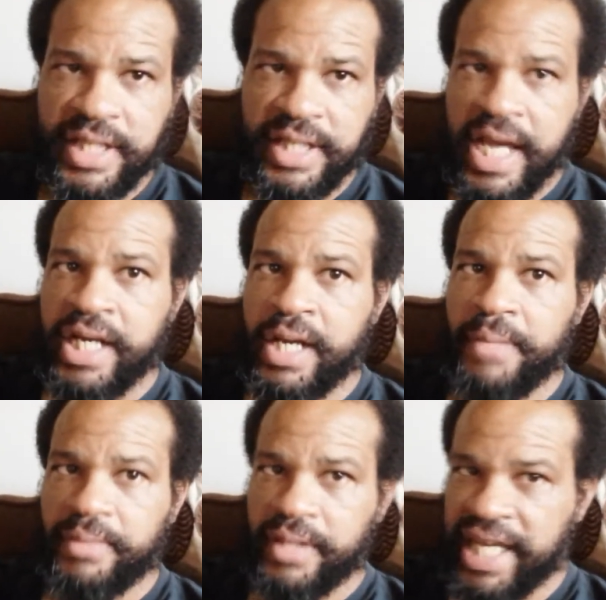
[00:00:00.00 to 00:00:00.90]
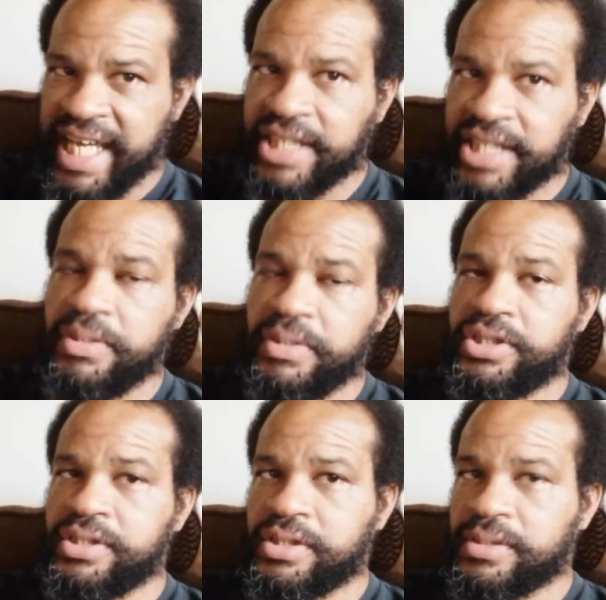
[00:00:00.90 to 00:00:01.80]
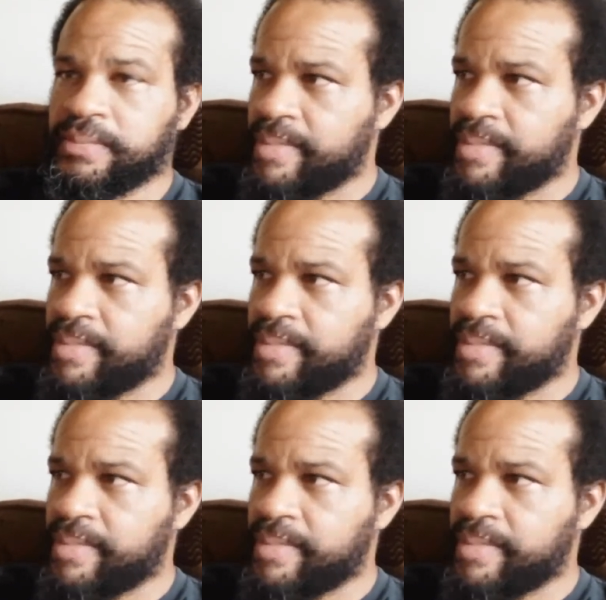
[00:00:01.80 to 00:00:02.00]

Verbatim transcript: can line up exhibitions.